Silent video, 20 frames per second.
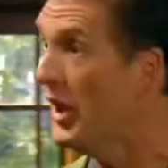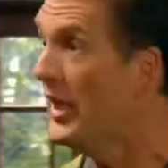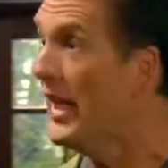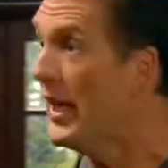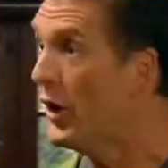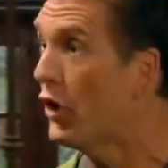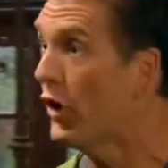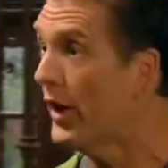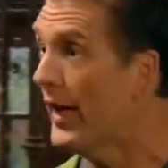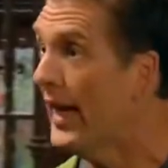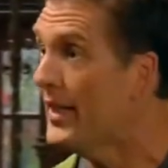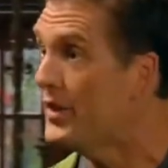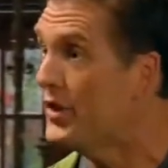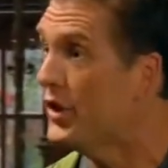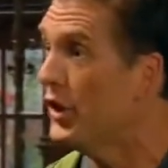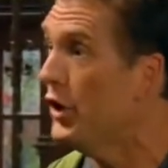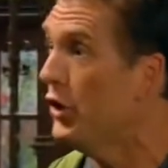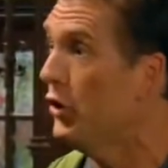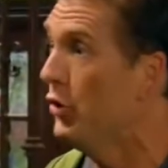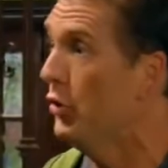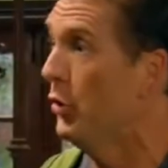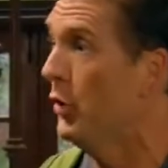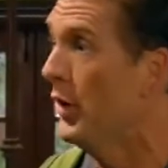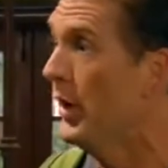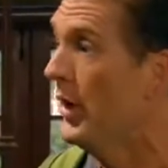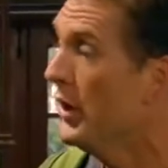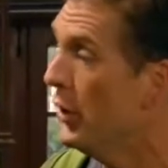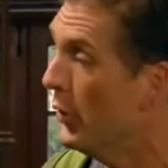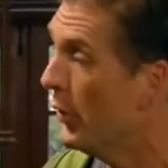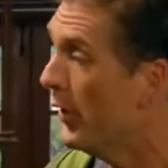to let her get to you.
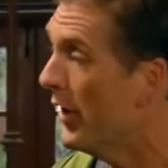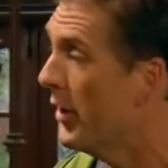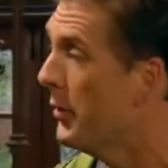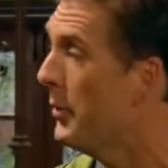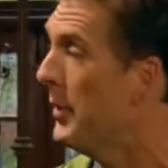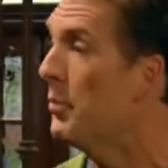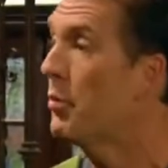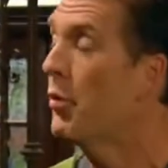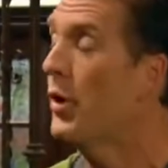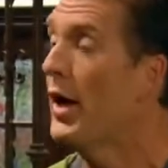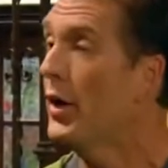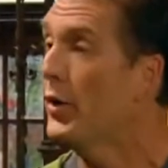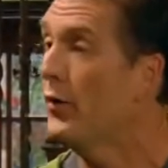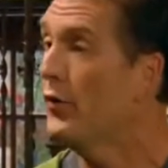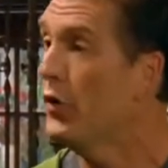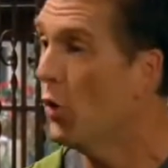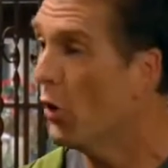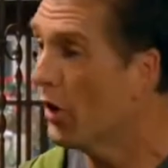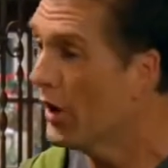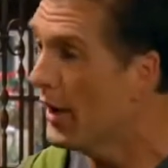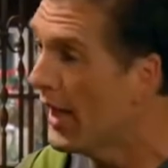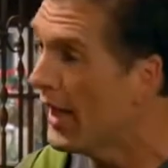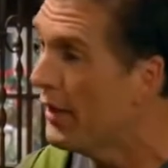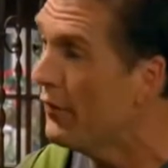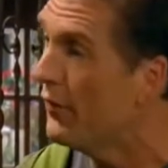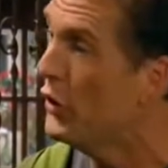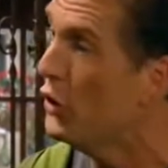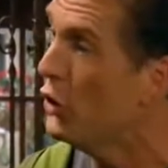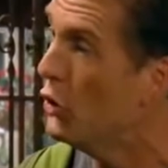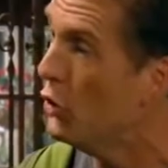You're going to be proud of your
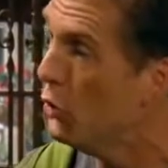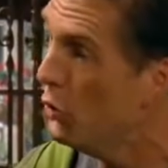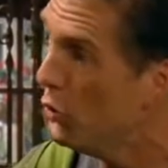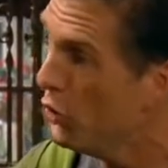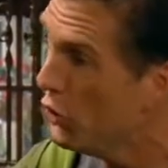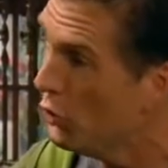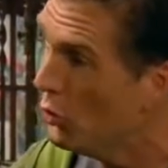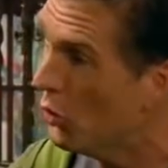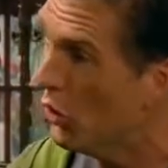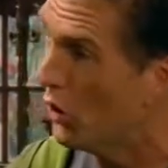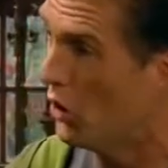life and who you